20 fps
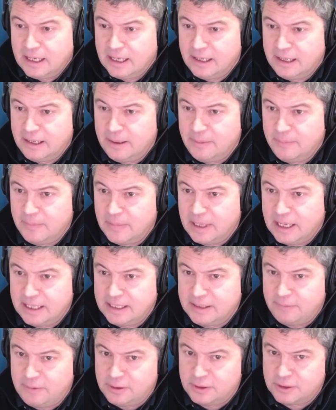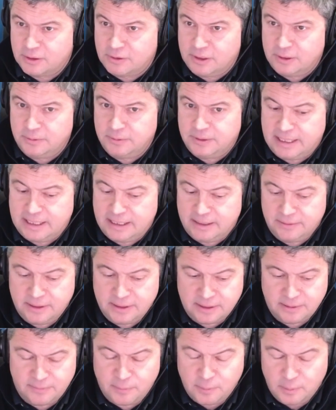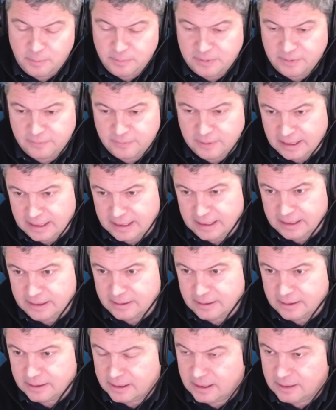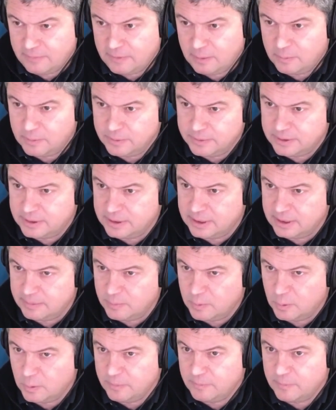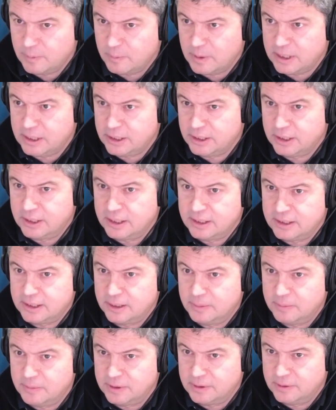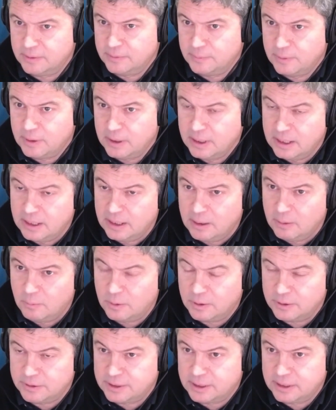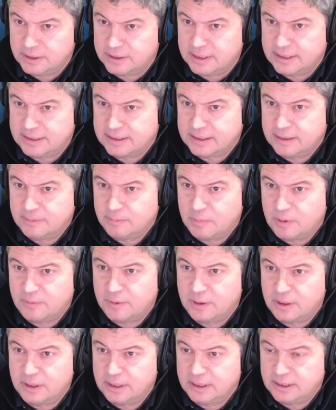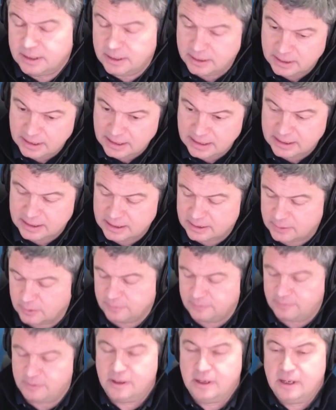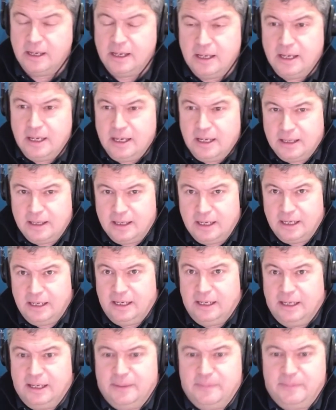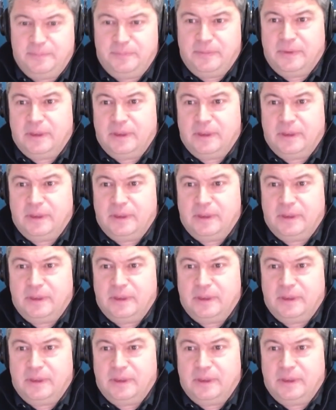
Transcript: And if you scroll down, there's a form to fill in if you want more information in terms of what Certes can provide in the sort of the